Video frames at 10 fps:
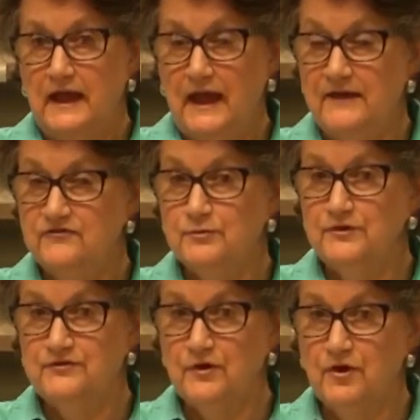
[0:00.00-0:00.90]
as a
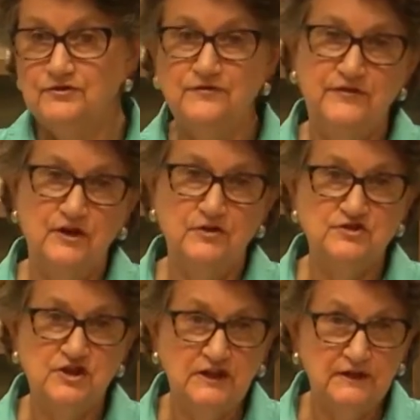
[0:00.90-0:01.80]
result of their
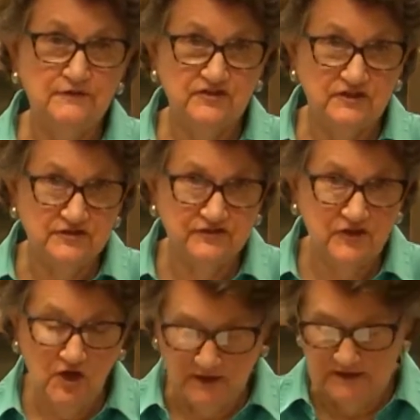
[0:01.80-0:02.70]
chief's
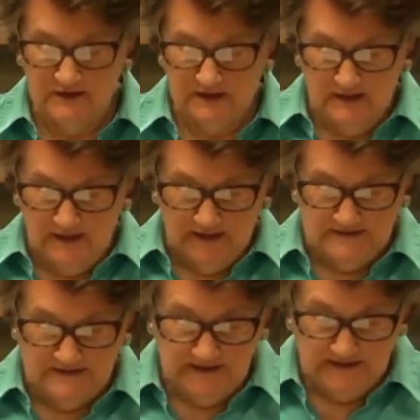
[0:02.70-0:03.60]
son
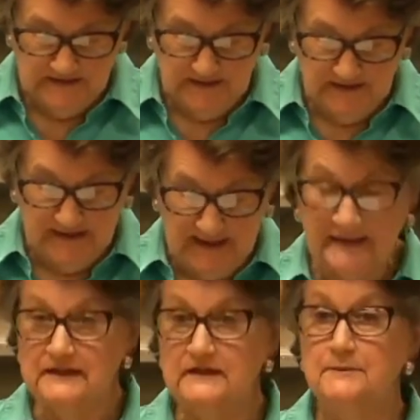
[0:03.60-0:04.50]
attending an
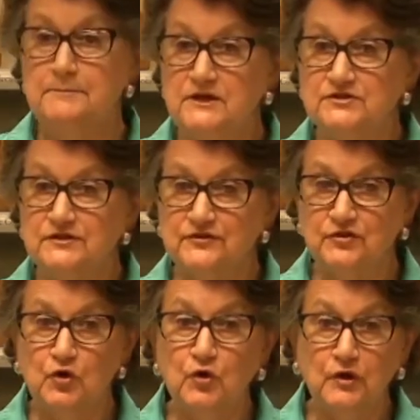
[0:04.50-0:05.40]
Anglican mission
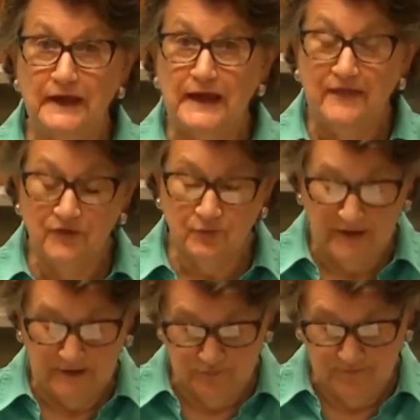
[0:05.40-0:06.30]
school in the
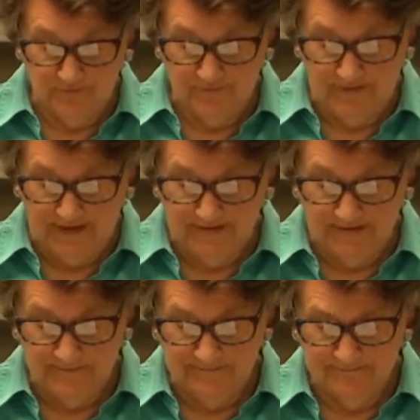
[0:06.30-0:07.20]
Red River Valley.
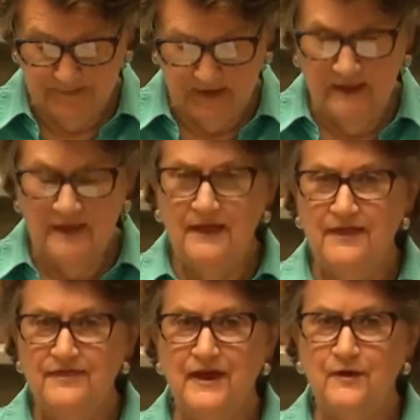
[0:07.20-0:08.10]

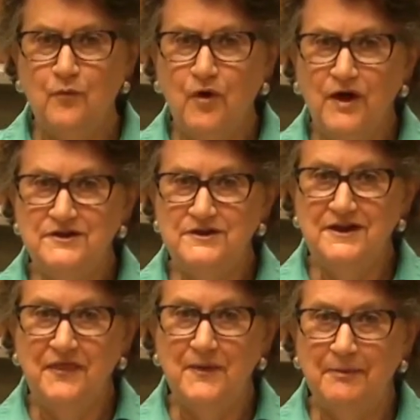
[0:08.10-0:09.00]
They wanted
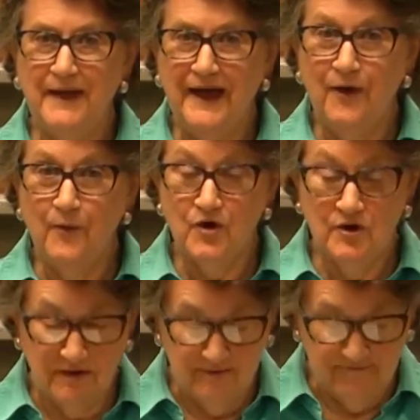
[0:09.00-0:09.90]
the power
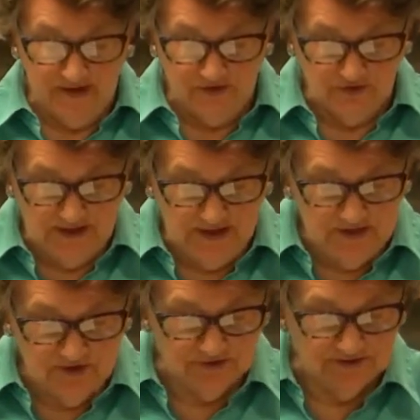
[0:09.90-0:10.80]
of
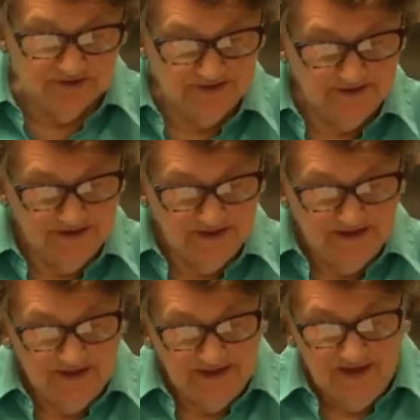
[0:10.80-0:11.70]
education
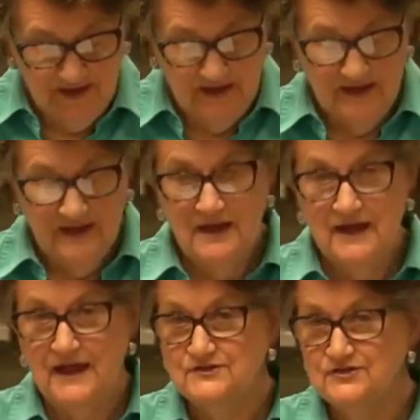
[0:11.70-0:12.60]

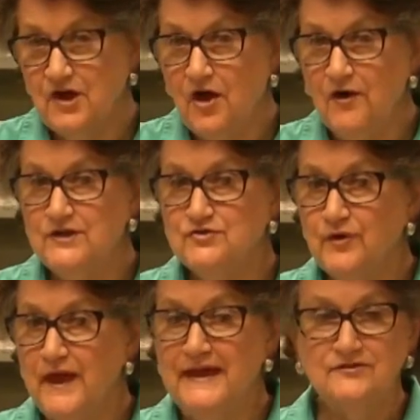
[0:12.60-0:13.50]
and saw it
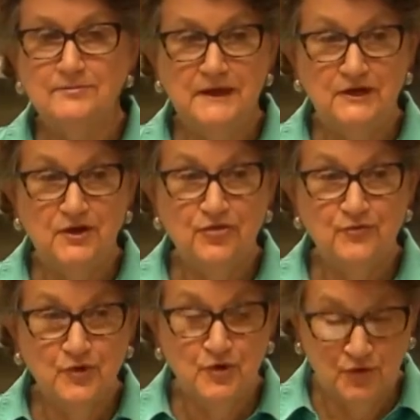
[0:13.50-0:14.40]
transmitted
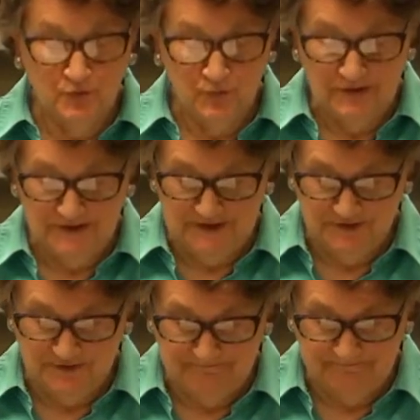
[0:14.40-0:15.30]
through
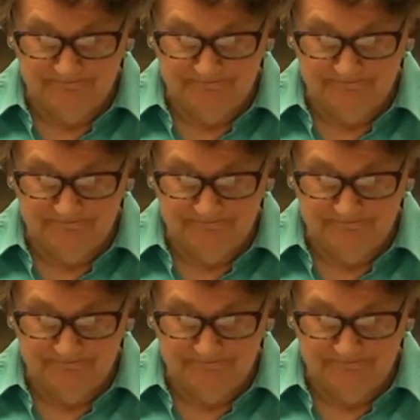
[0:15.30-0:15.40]
religion.